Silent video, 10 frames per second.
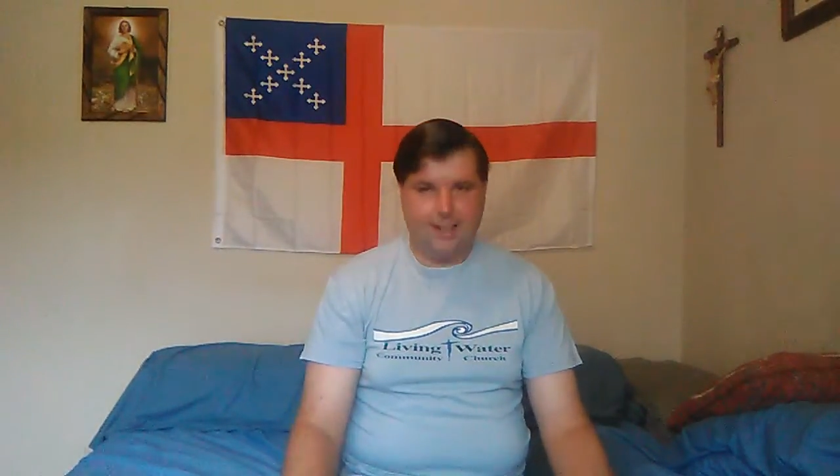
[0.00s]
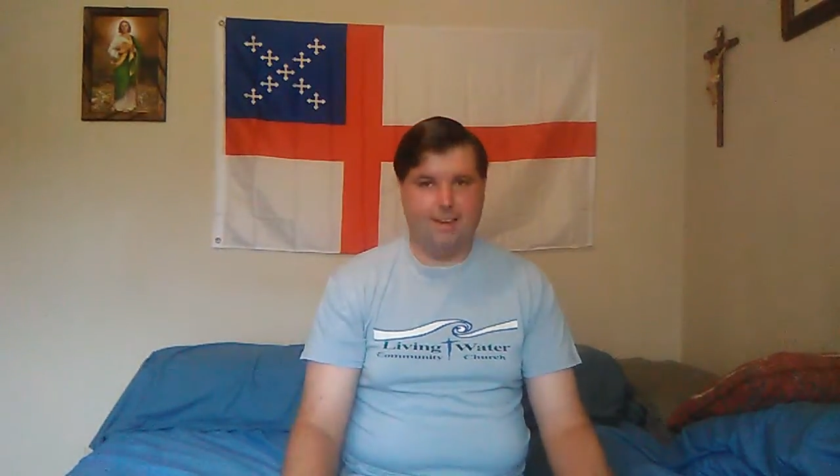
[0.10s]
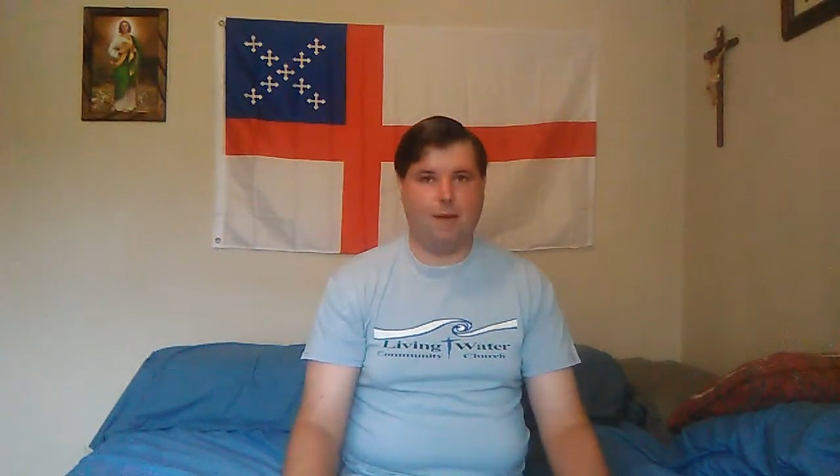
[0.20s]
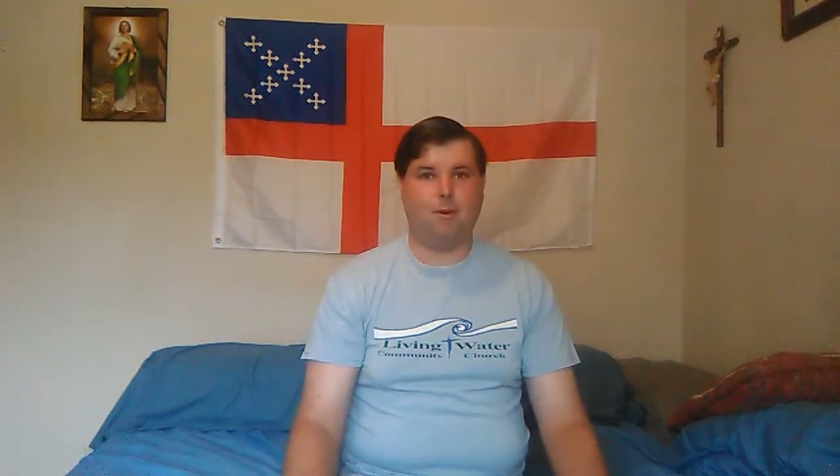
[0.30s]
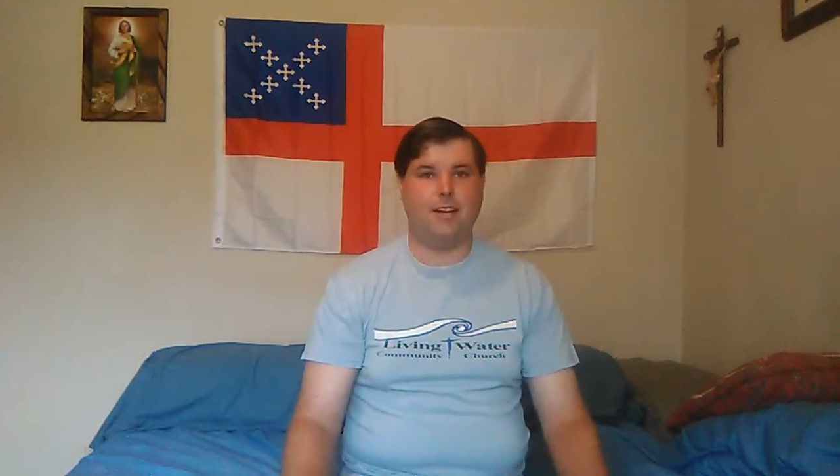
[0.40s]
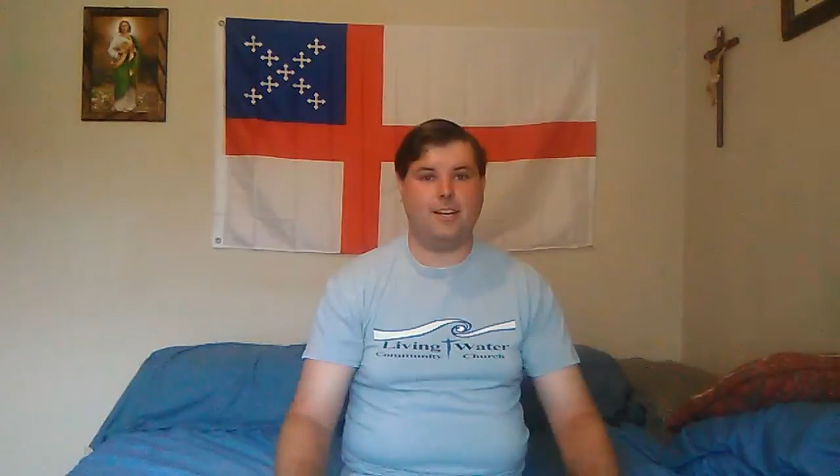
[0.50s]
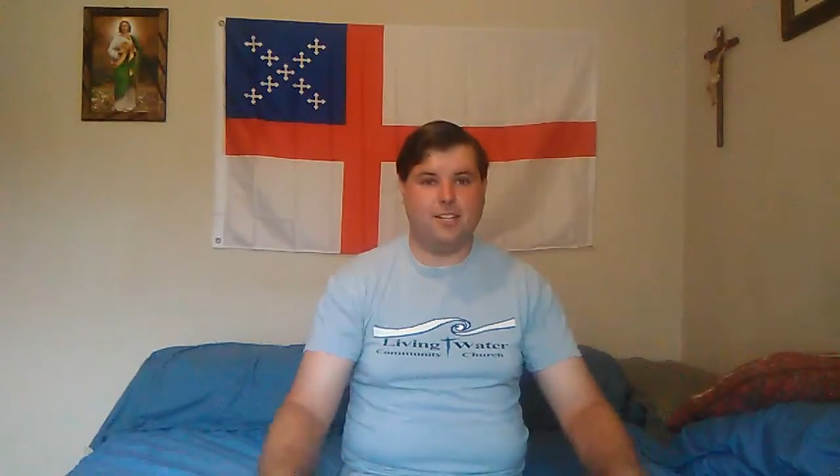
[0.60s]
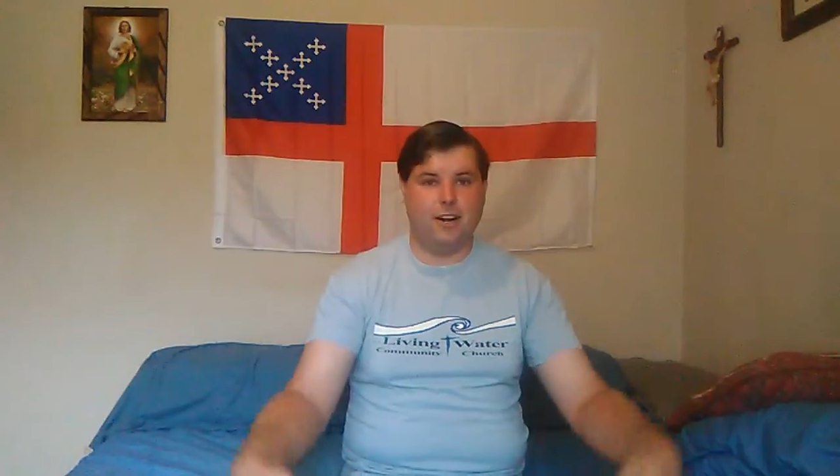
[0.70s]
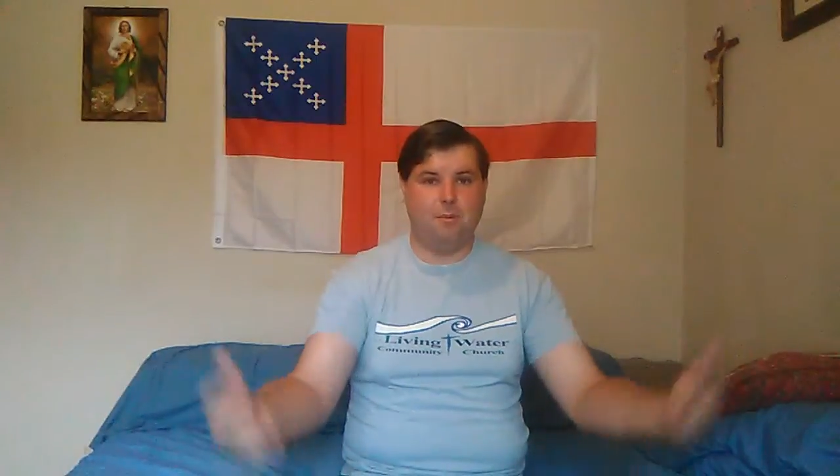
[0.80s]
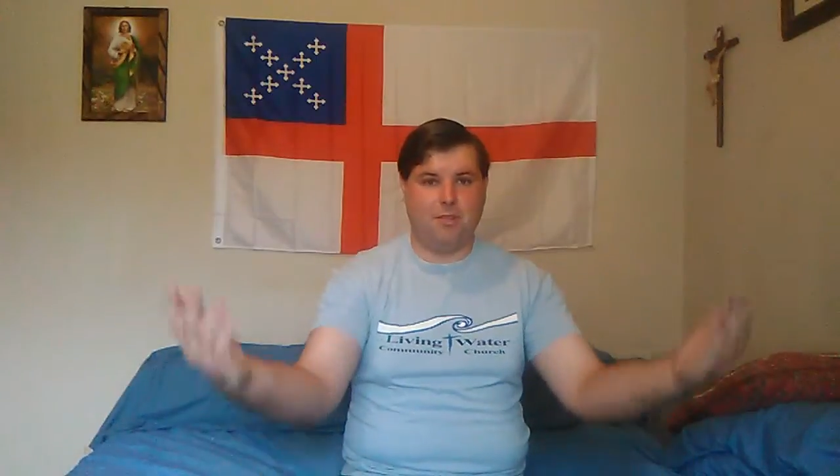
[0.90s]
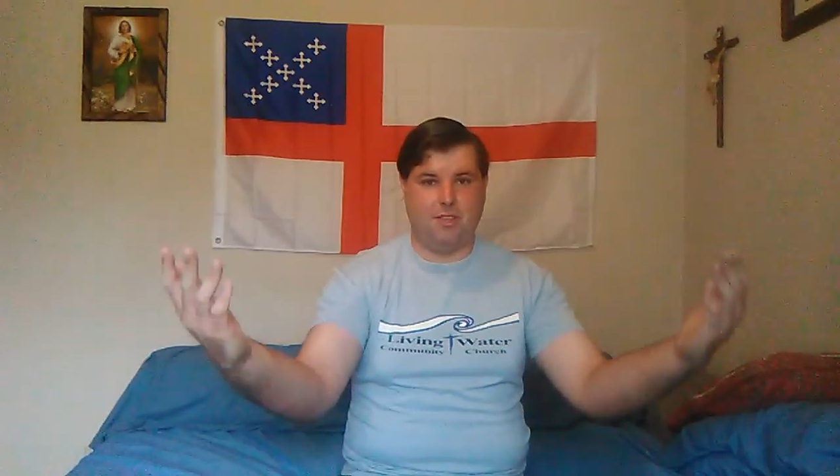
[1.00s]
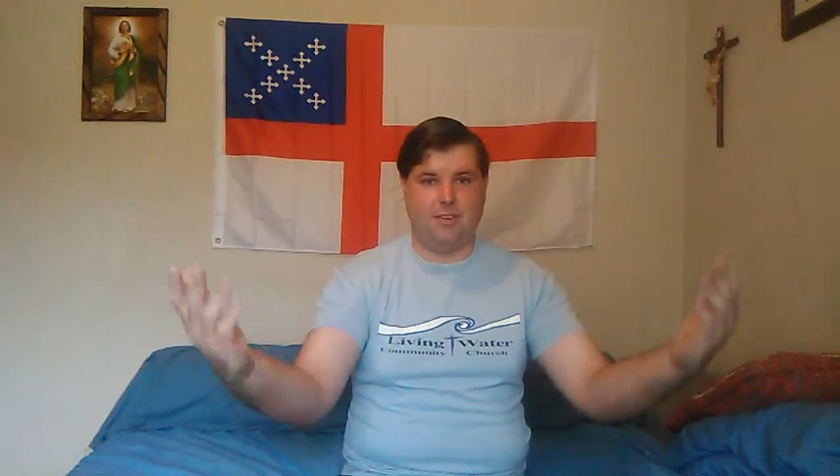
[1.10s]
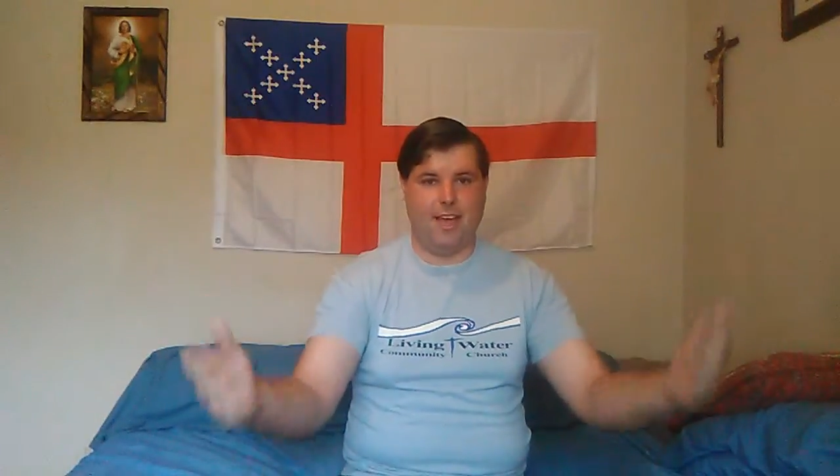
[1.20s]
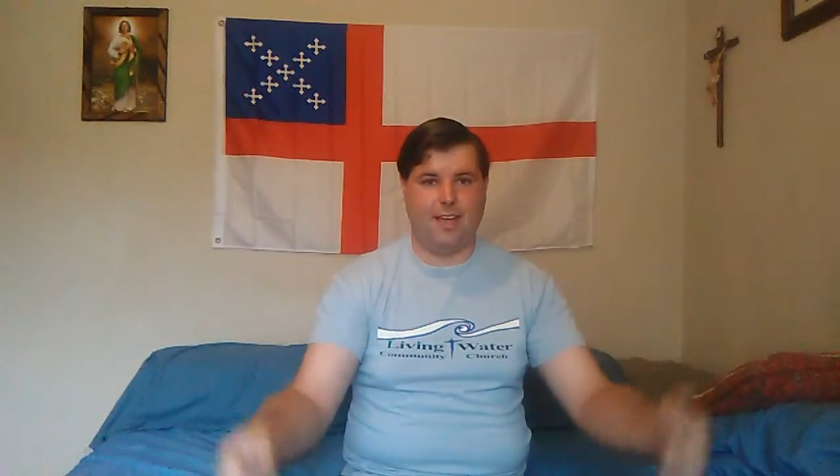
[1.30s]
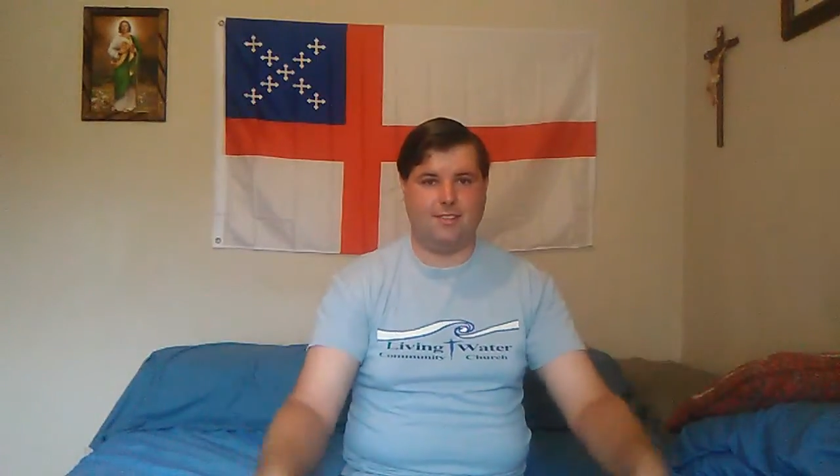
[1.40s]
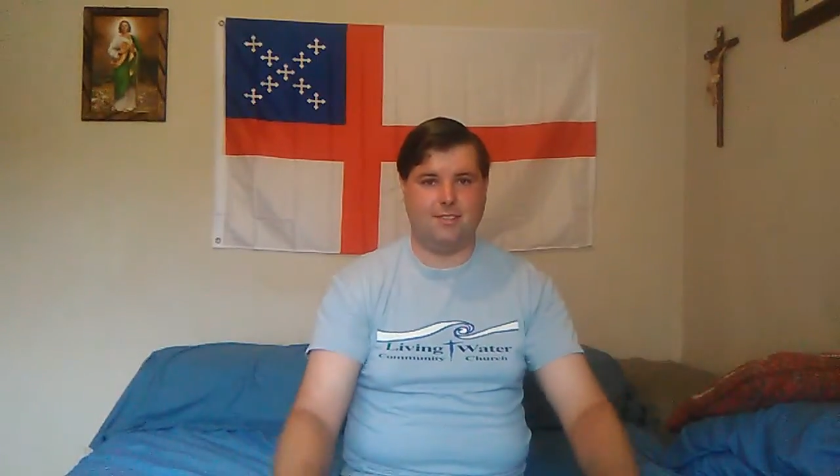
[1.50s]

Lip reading: I wanted to share it with you guys.